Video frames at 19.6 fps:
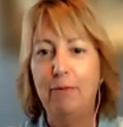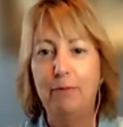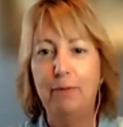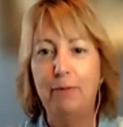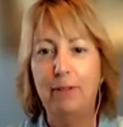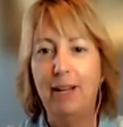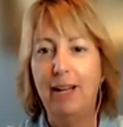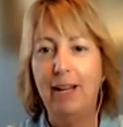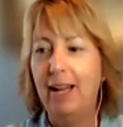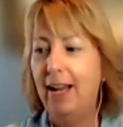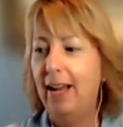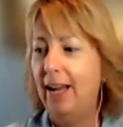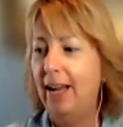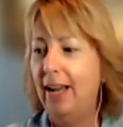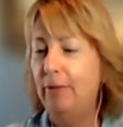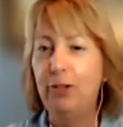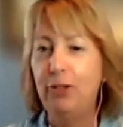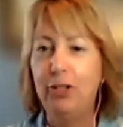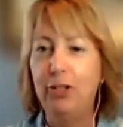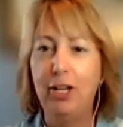
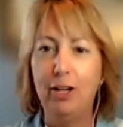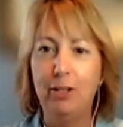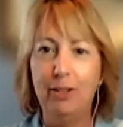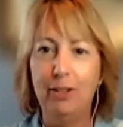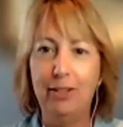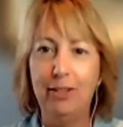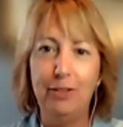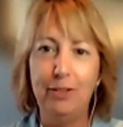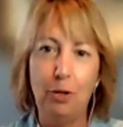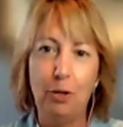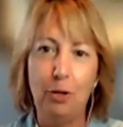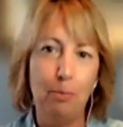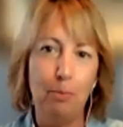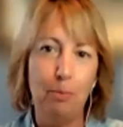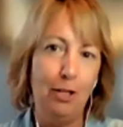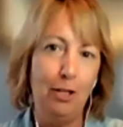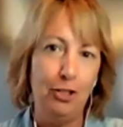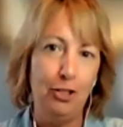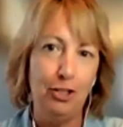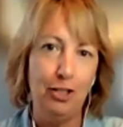I've shared this so
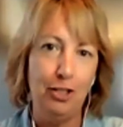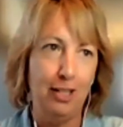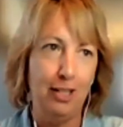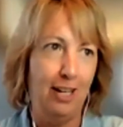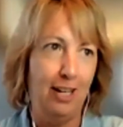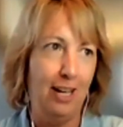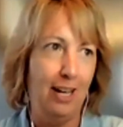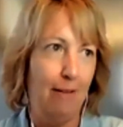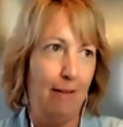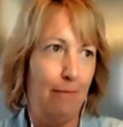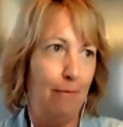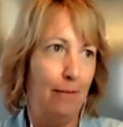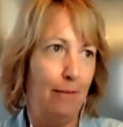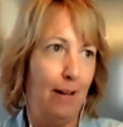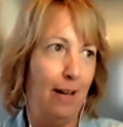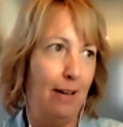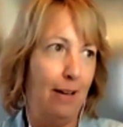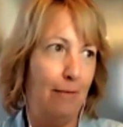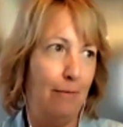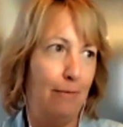much.
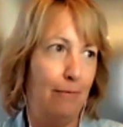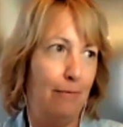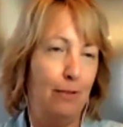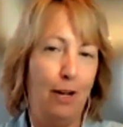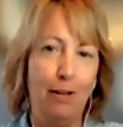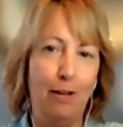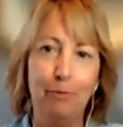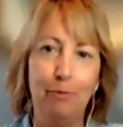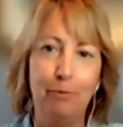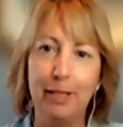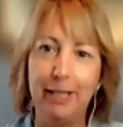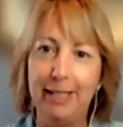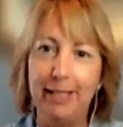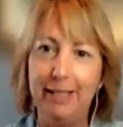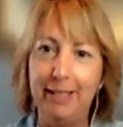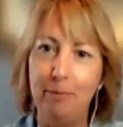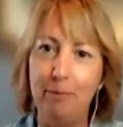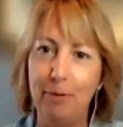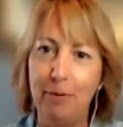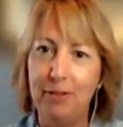I've gone really
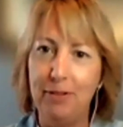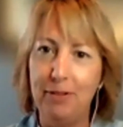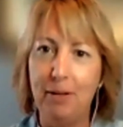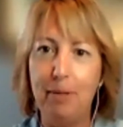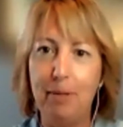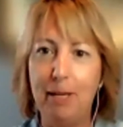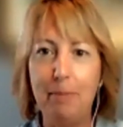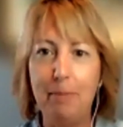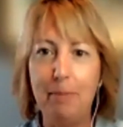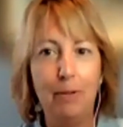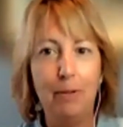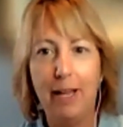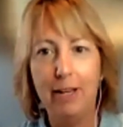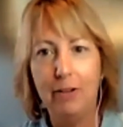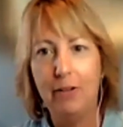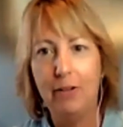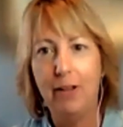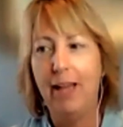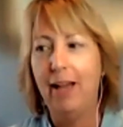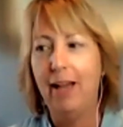deep with some people. I
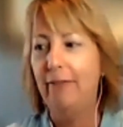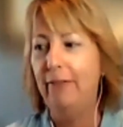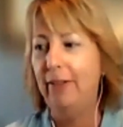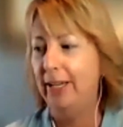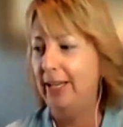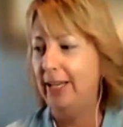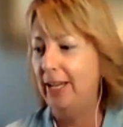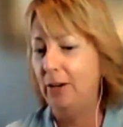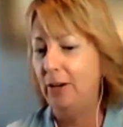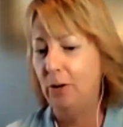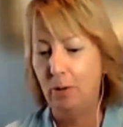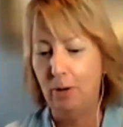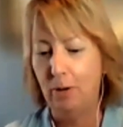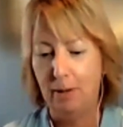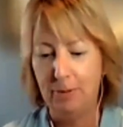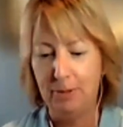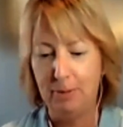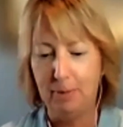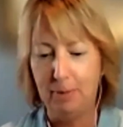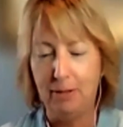don't have any
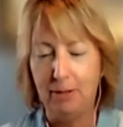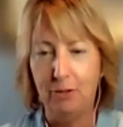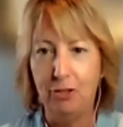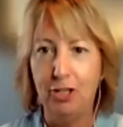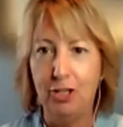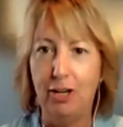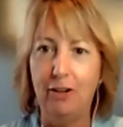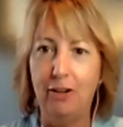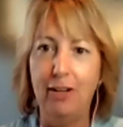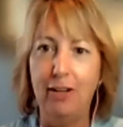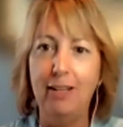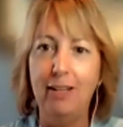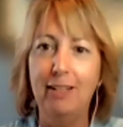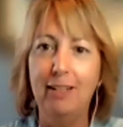qualms about sharing.